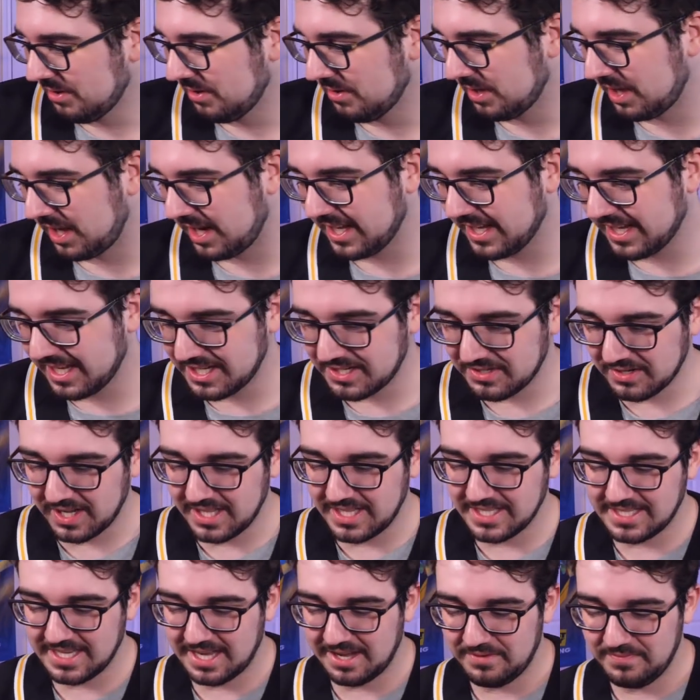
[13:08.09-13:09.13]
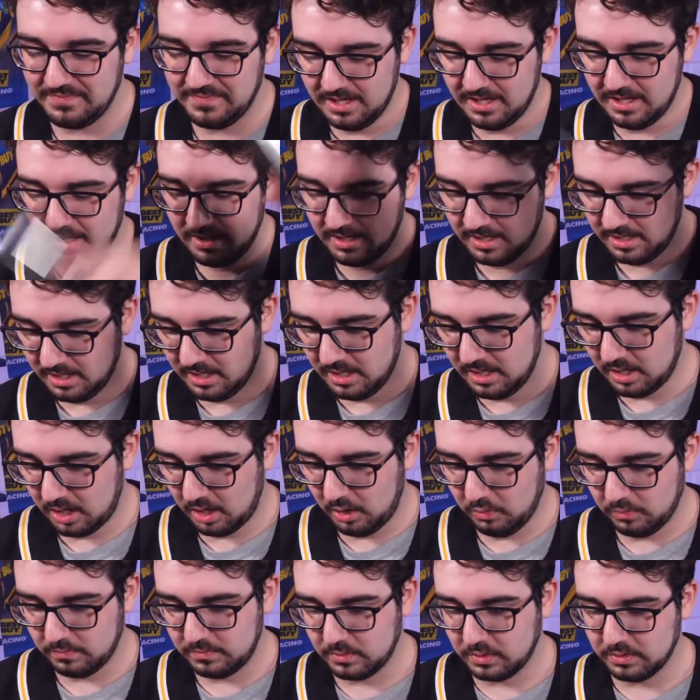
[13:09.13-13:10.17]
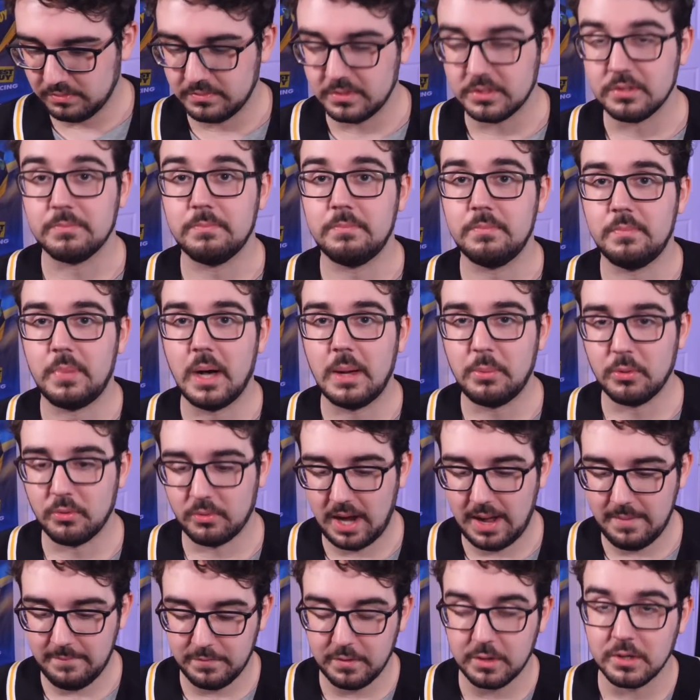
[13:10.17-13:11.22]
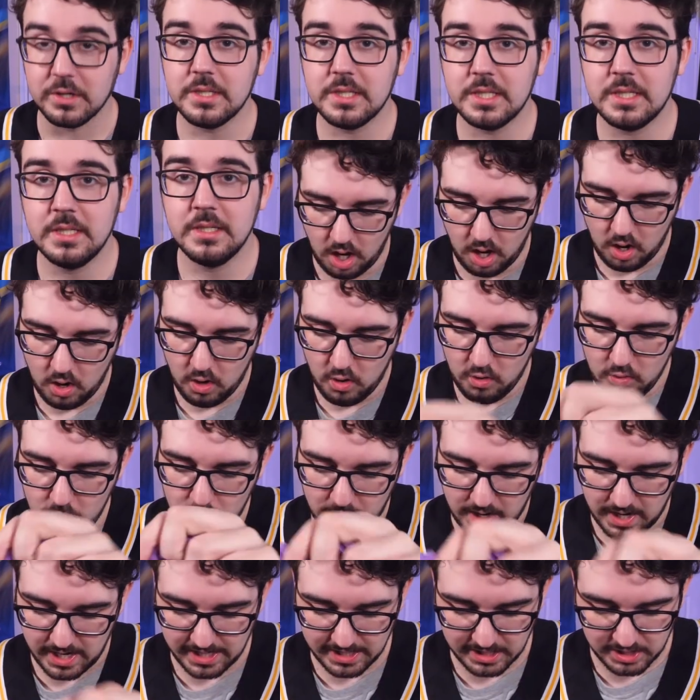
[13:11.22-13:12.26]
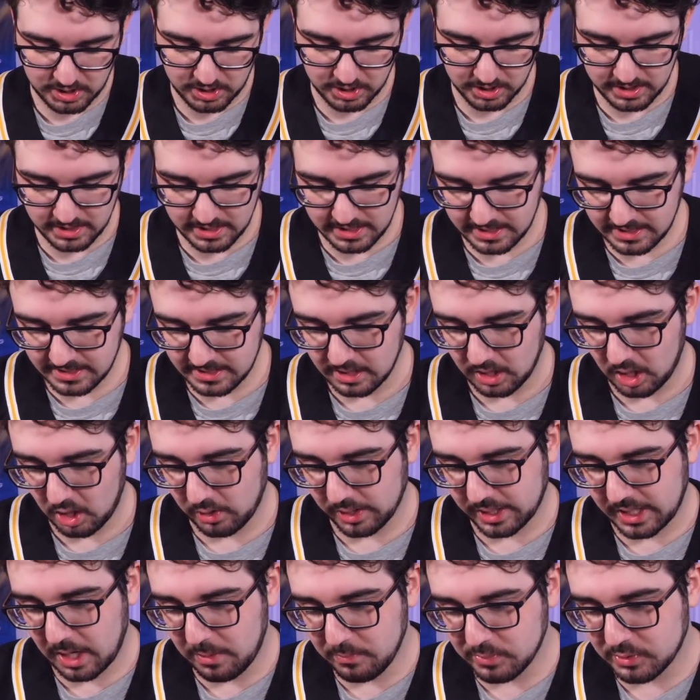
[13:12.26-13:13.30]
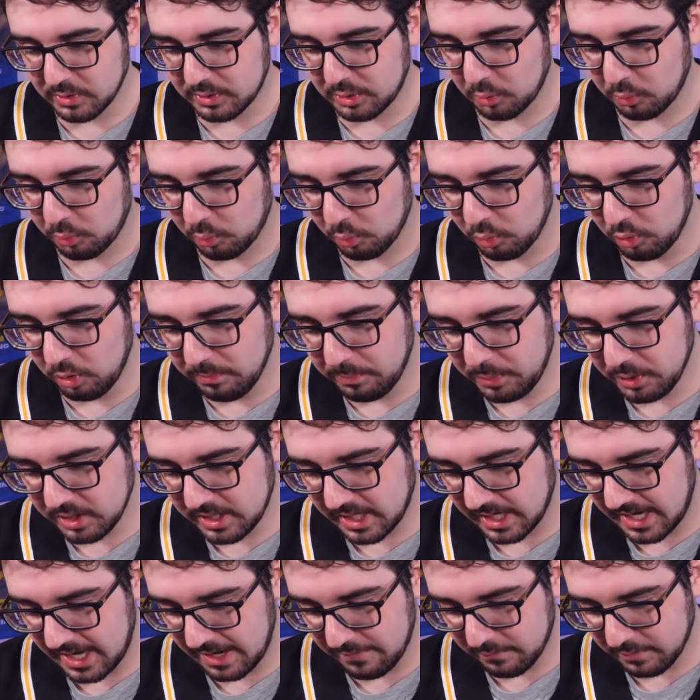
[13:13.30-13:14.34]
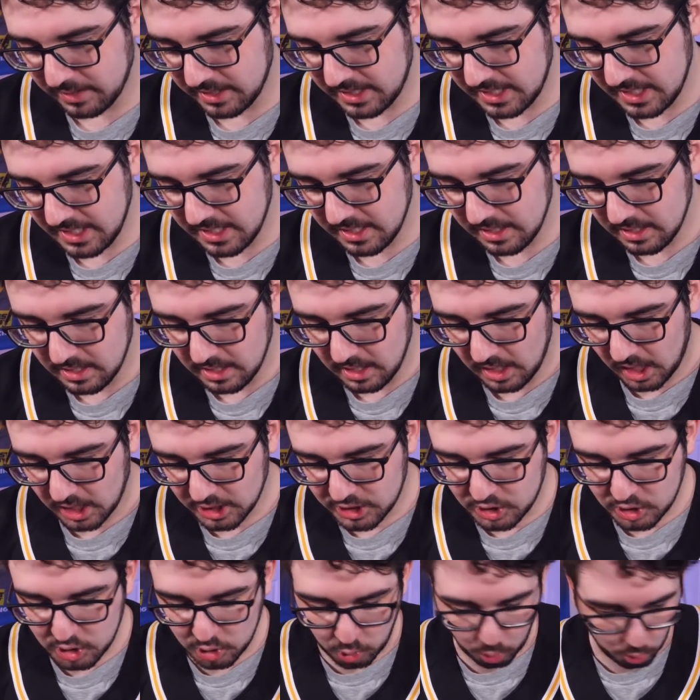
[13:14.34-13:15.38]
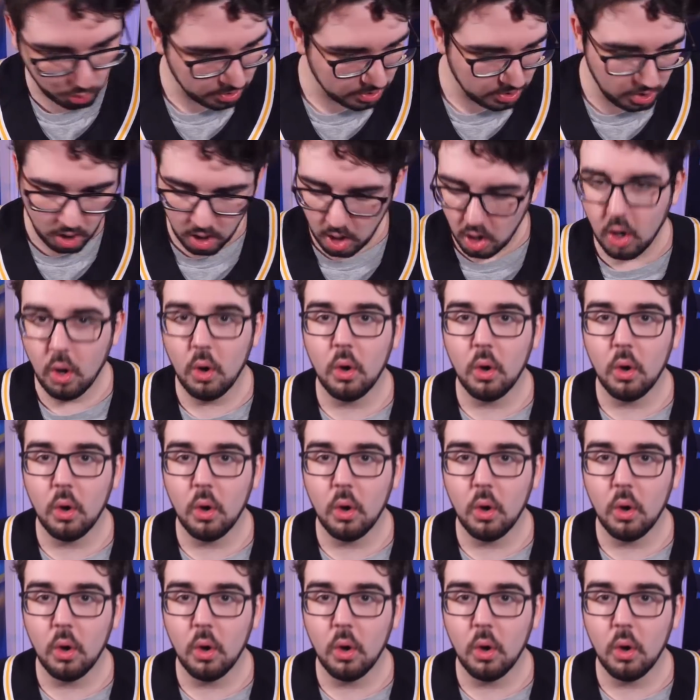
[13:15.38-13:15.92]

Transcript: Hold on, I gotta try this out. Oh, well, there's bubble wrap first. Oh my goodness. Oh, it comes with the rule book and everything? A scorecard?